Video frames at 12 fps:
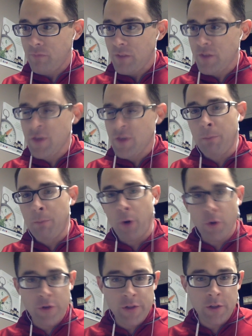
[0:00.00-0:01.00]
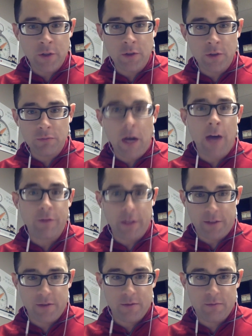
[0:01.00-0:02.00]
some personal
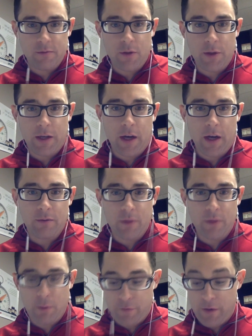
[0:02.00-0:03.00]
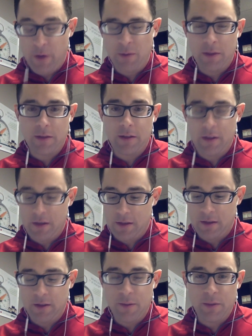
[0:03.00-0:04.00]
conflicts going on that we found in the
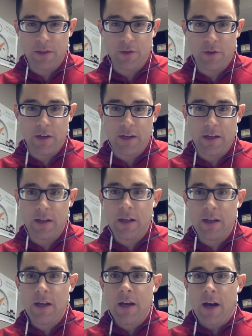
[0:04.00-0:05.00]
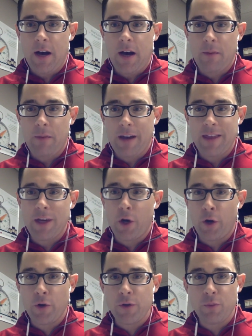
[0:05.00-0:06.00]
limbic screen. And I think
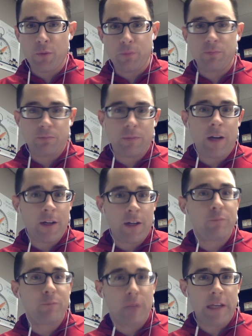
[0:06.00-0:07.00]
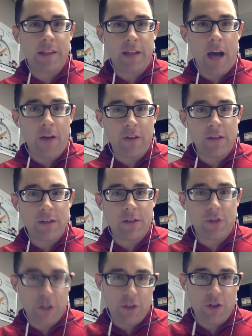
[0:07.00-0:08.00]
hers were kind of blatantly obvious.
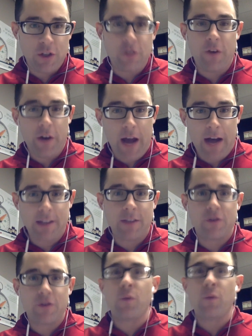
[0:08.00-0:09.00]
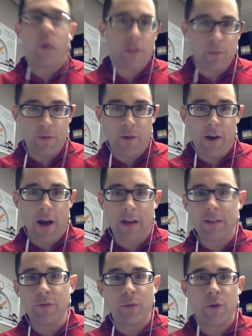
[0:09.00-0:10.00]
She's very active. She wants to be very
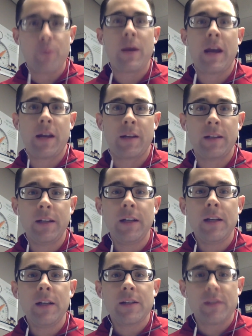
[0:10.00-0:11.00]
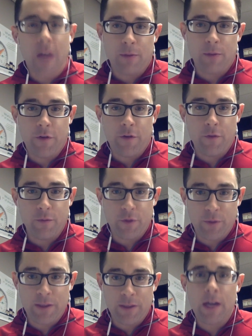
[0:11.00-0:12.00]
active. And when her pain stops her from
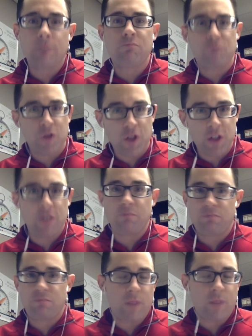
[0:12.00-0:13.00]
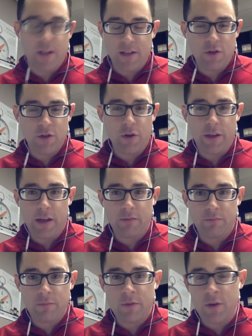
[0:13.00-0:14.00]
doing that, she doesn't enjoy that.
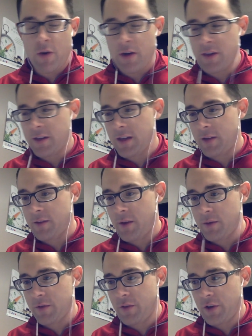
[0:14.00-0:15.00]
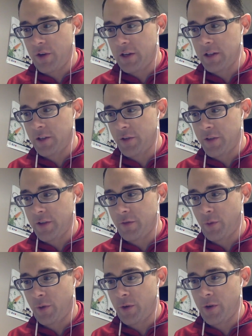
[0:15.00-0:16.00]
So I think that was a very clear thing
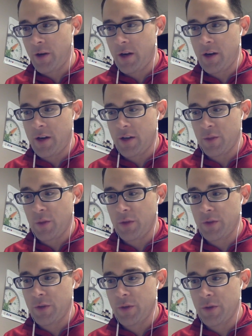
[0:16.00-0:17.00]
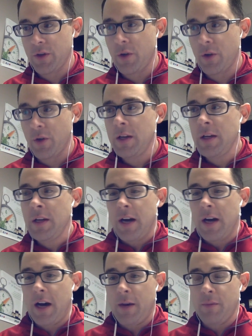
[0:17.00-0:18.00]
for her as well too. So
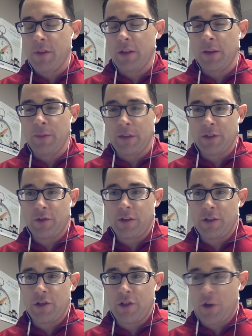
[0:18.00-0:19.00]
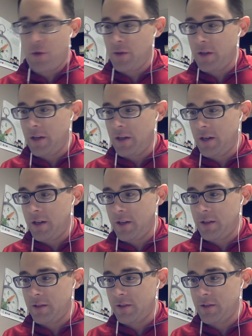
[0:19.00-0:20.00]
the limbic screen showed
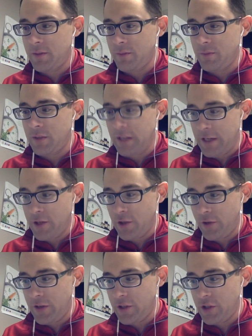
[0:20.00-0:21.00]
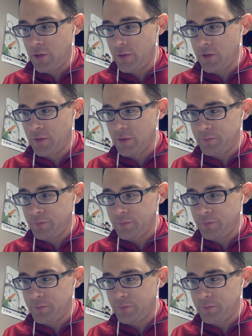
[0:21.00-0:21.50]
some glandular issues